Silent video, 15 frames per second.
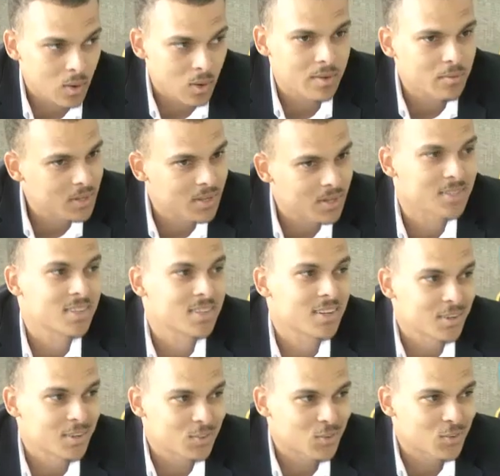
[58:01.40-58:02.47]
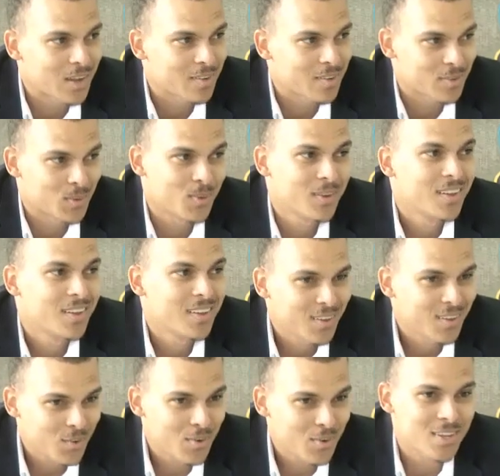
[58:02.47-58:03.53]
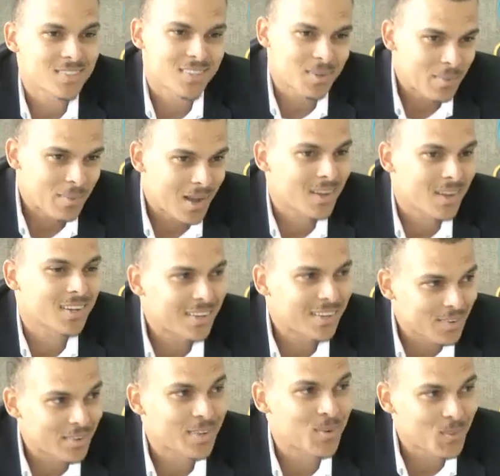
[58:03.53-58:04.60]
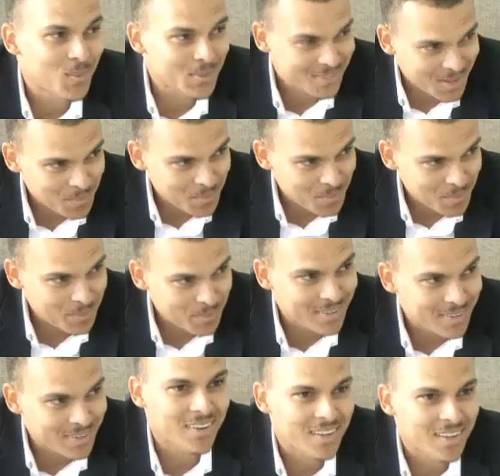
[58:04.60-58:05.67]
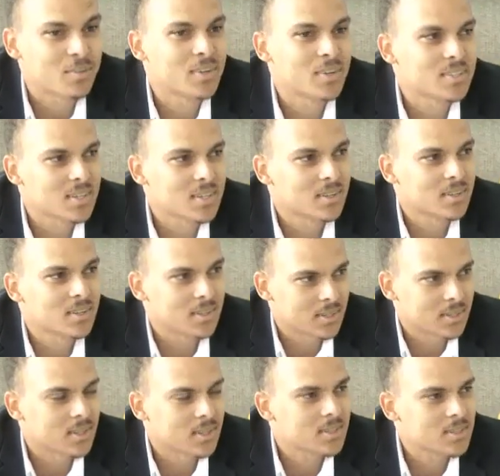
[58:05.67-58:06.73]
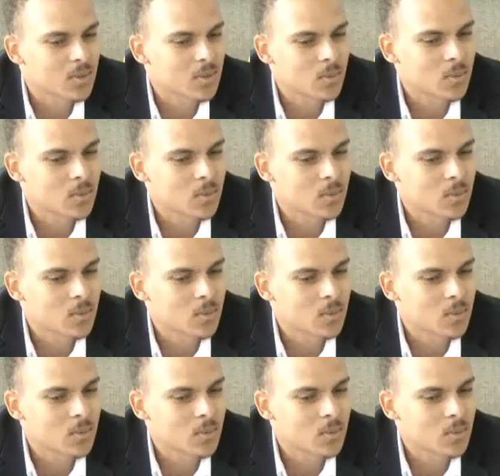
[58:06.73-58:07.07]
it every day, it's going to drive you crazy. The market literally goes up and down every single day. So.